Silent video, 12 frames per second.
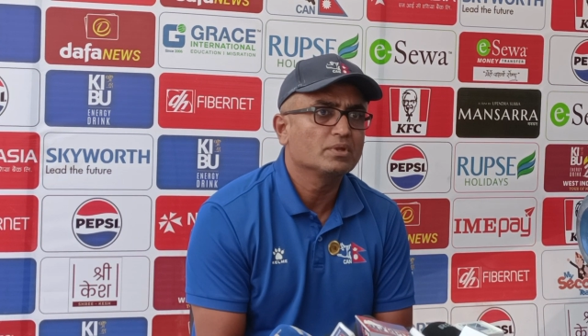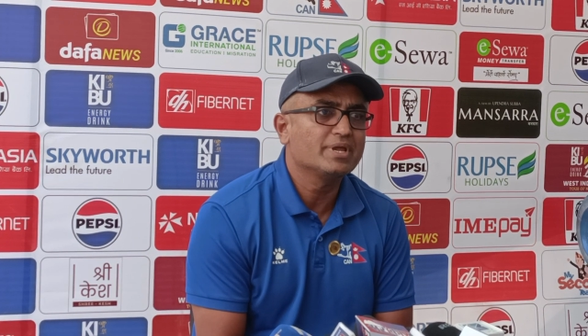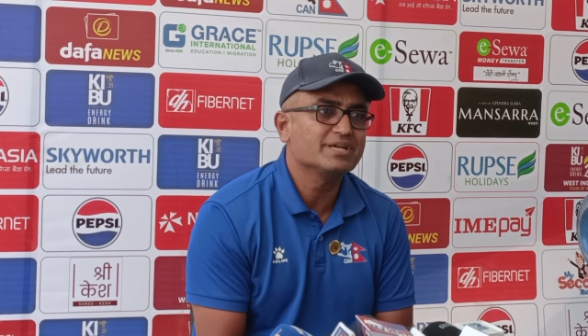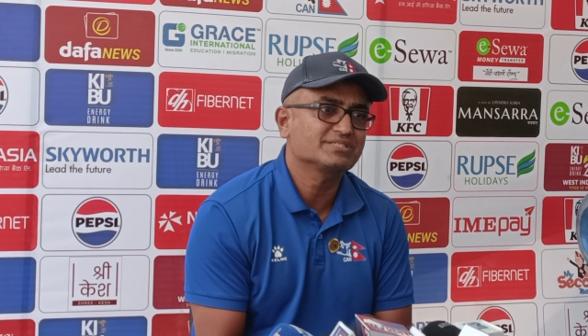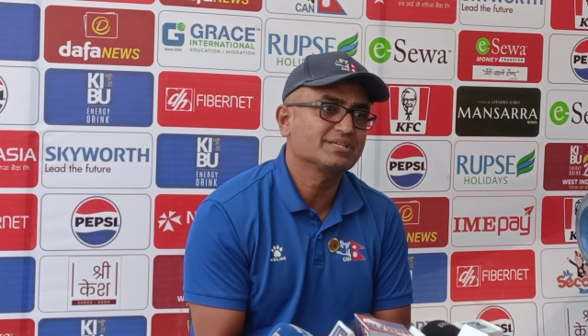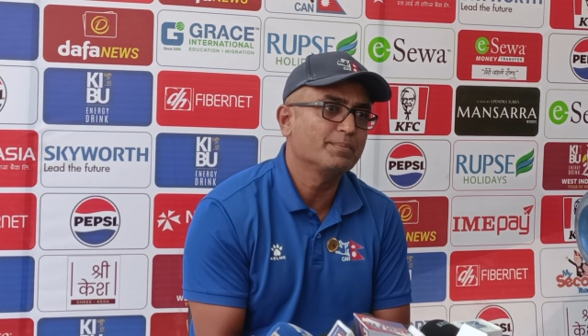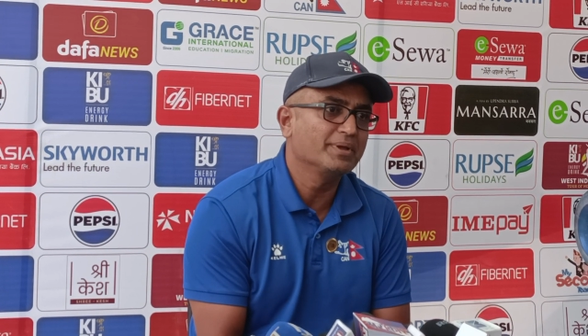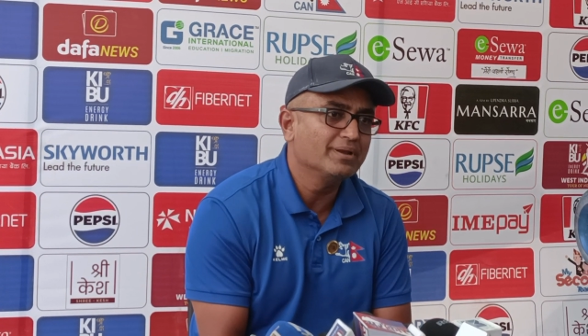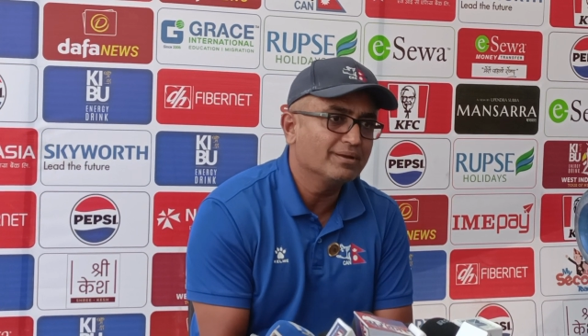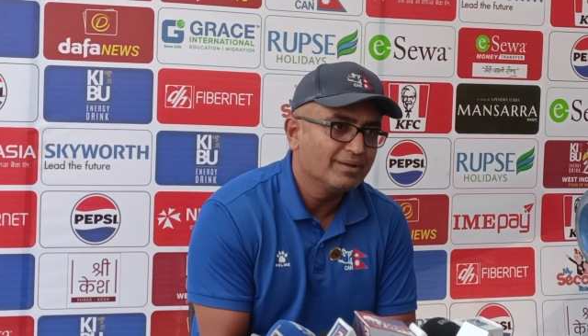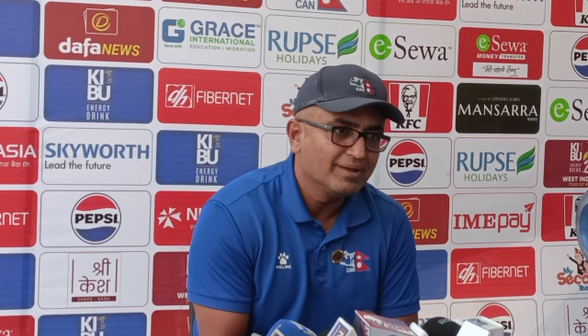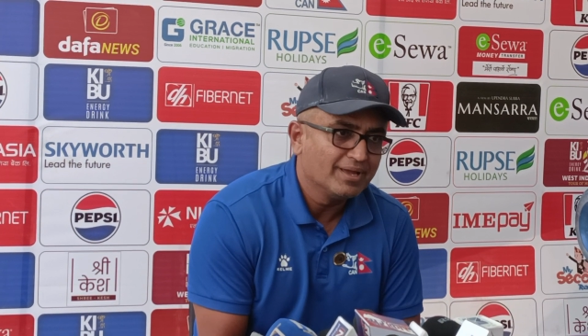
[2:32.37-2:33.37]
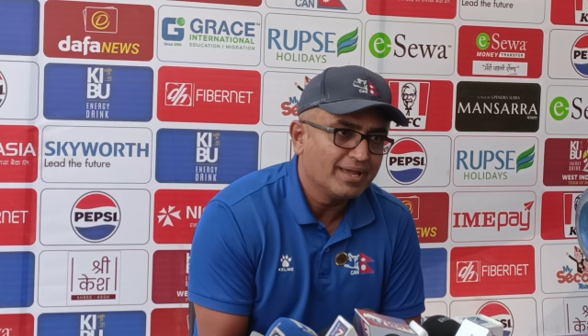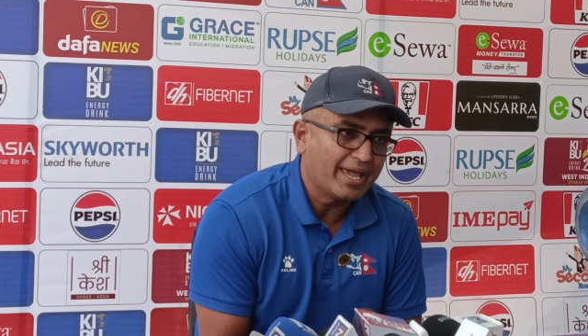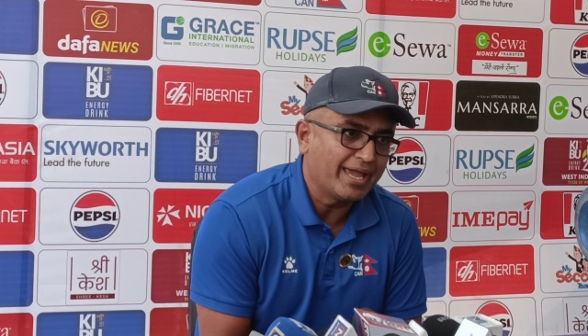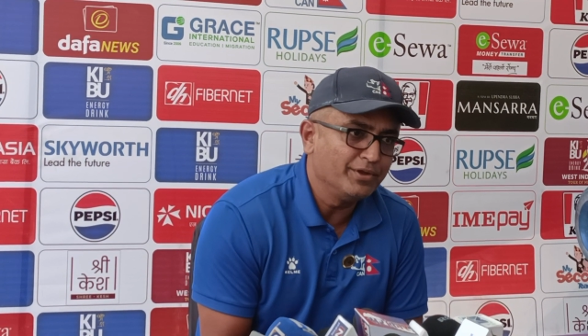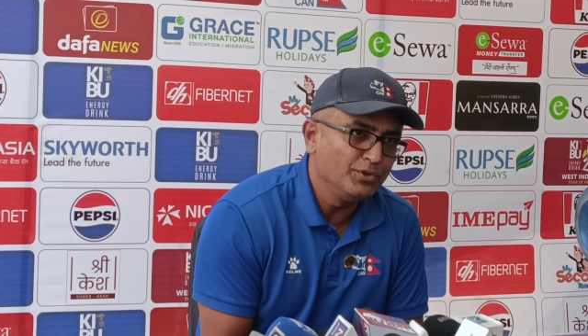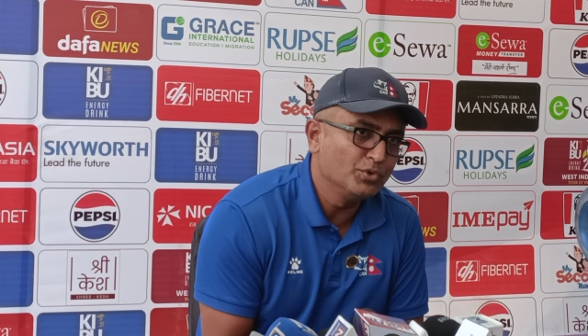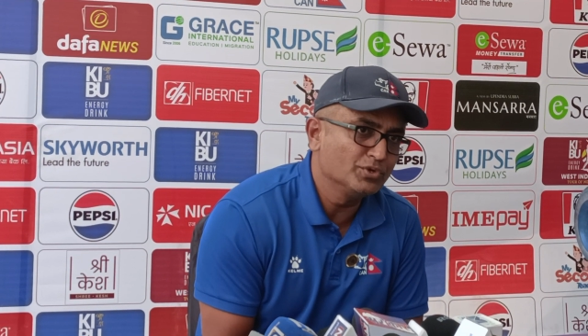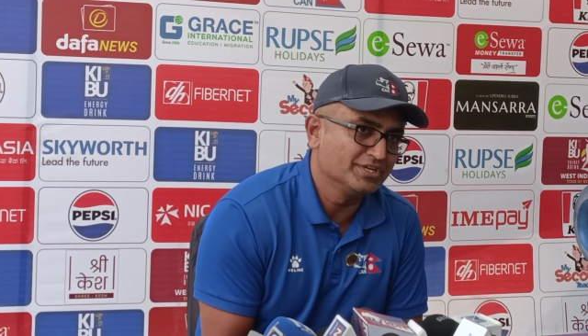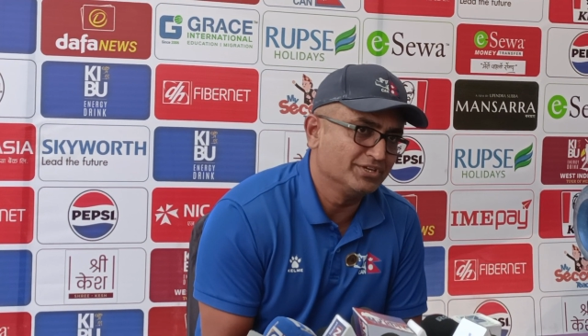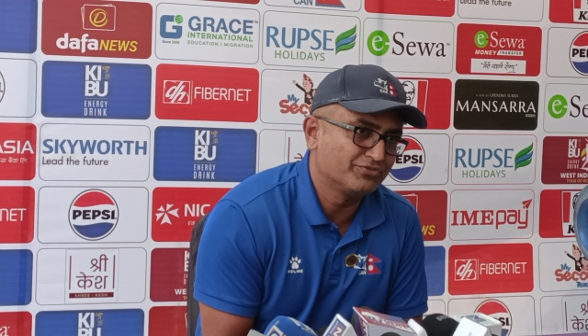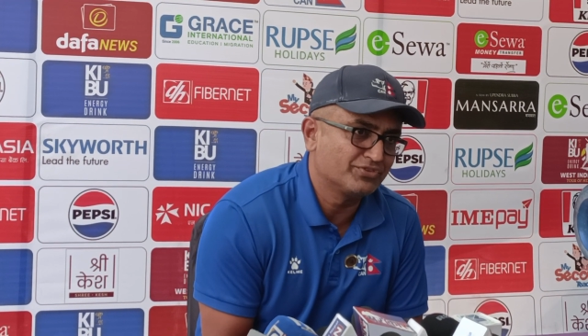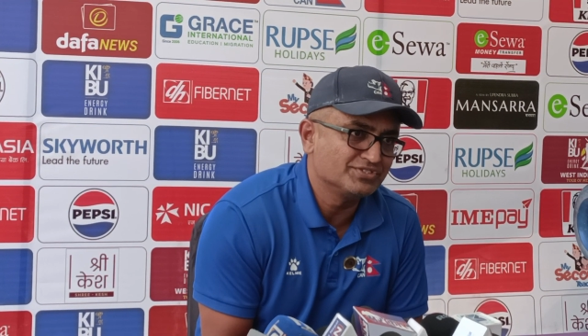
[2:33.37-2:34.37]
Yes, I mean, and you know the
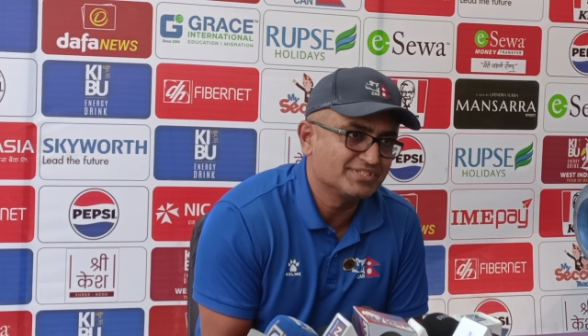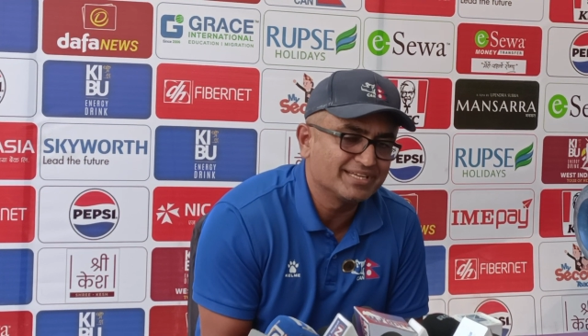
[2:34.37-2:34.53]
difference.